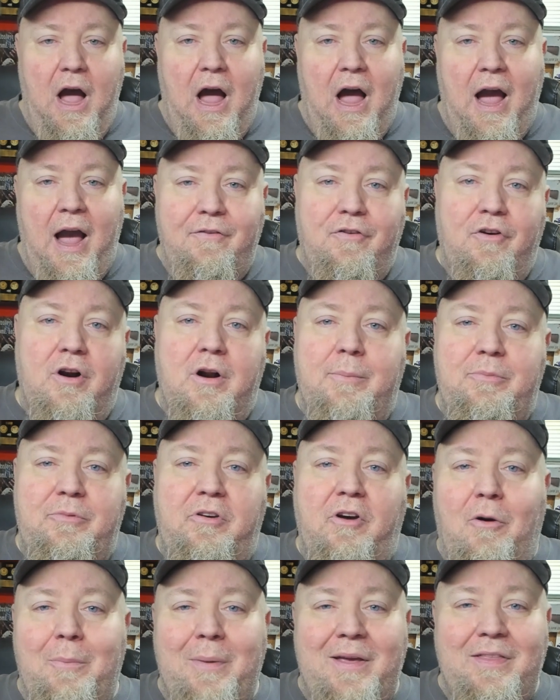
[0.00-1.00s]
I've heard them
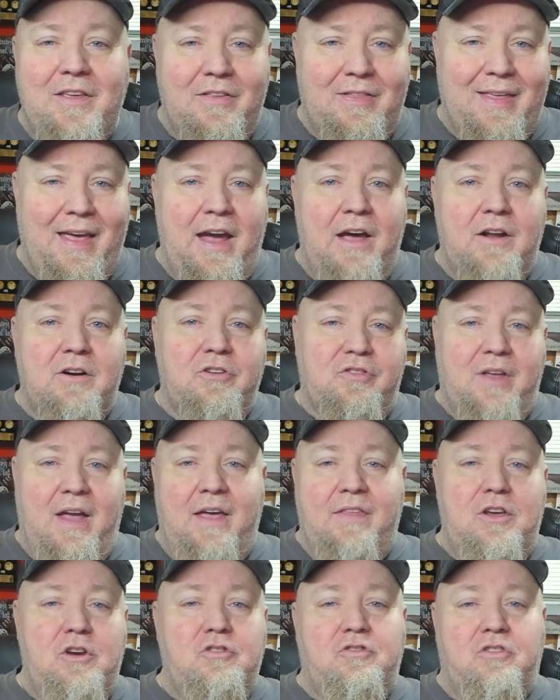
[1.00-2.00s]
tell me that they
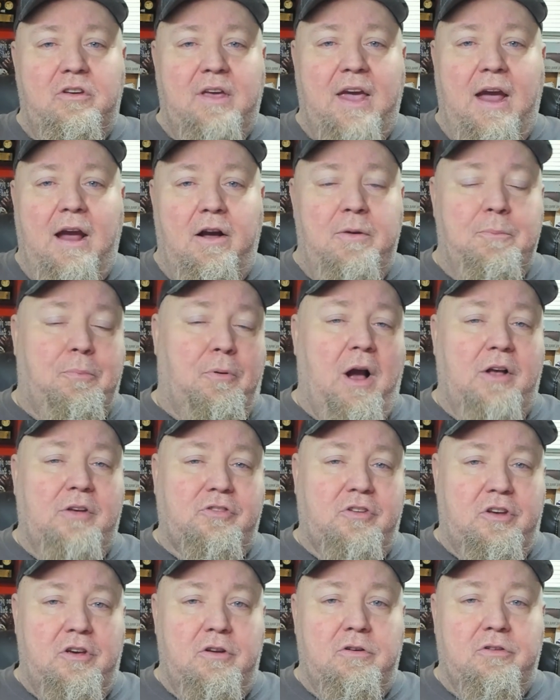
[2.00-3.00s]
understand that you should carry, and
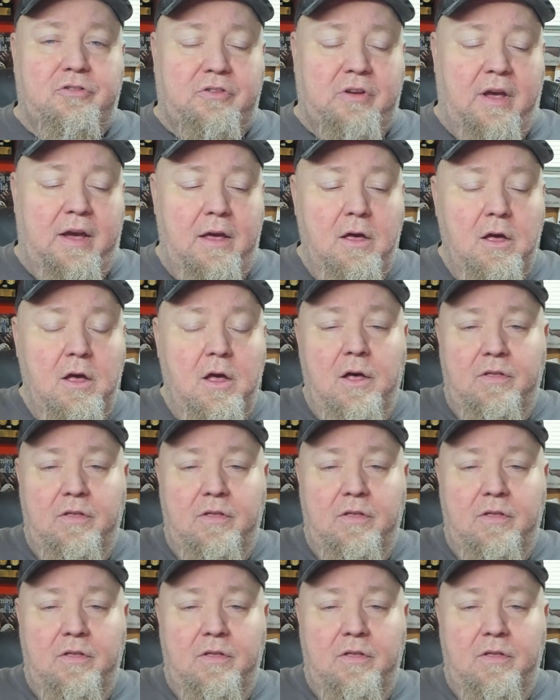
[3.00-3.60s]
prosecutors say,